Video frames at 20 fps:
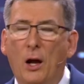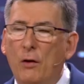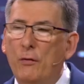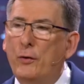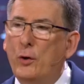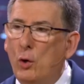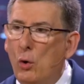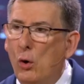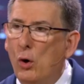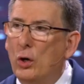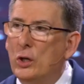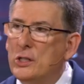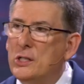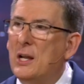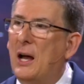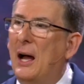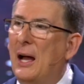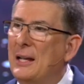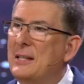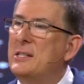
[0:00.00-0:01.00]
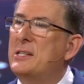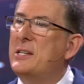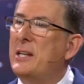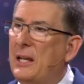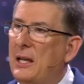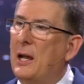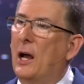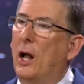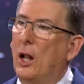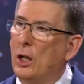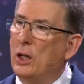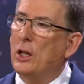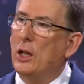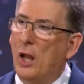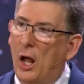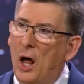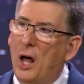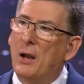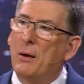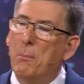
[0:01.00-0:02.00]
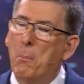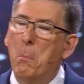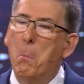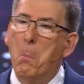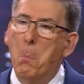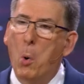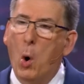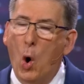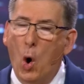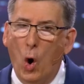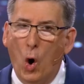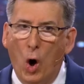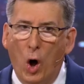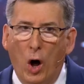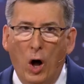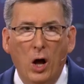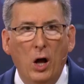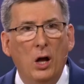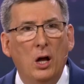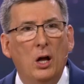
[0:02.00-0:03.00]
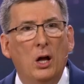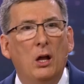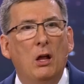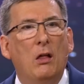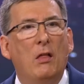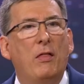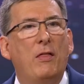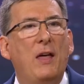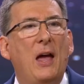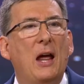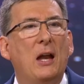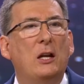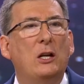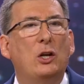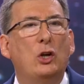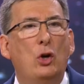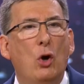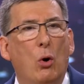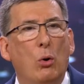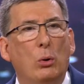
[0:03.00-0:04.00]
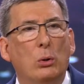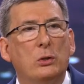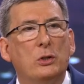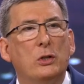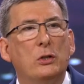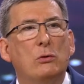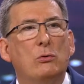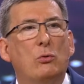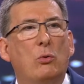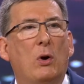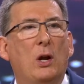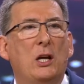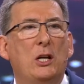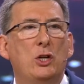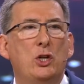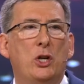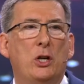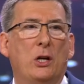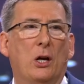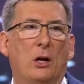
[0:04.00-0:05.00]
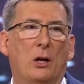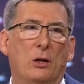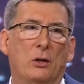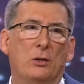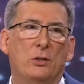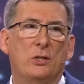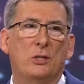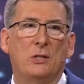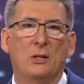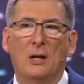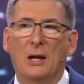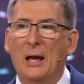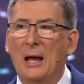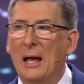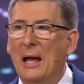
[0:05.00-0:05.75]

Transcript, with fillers: of course, I see a lot more than golden ratios.